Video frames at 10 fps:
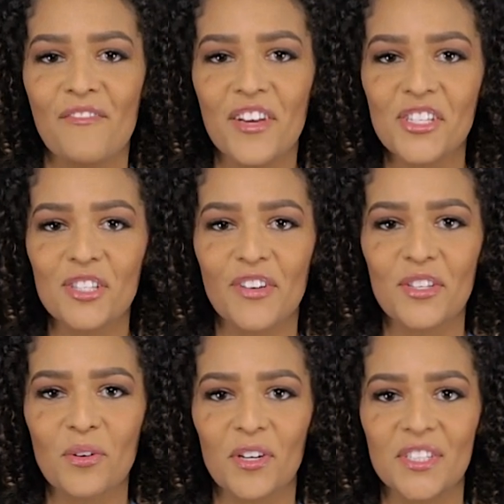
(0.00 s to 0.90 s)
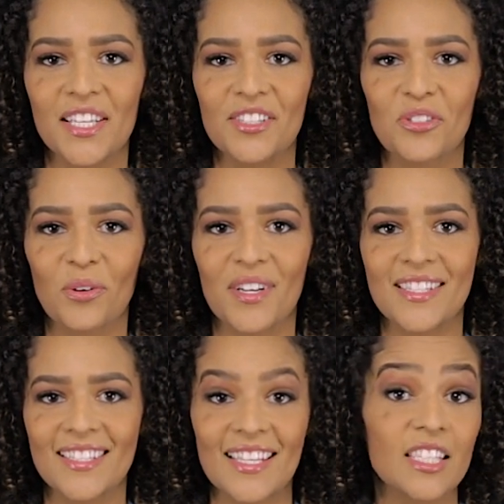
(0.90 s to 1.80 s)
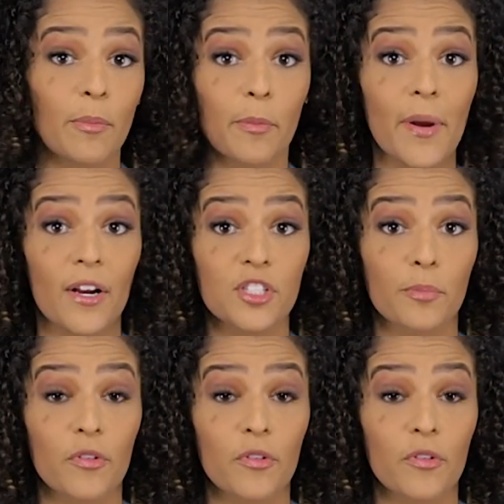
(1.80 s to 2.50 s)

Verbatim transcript: Vicious Victor Ortiz joins us as he prepares to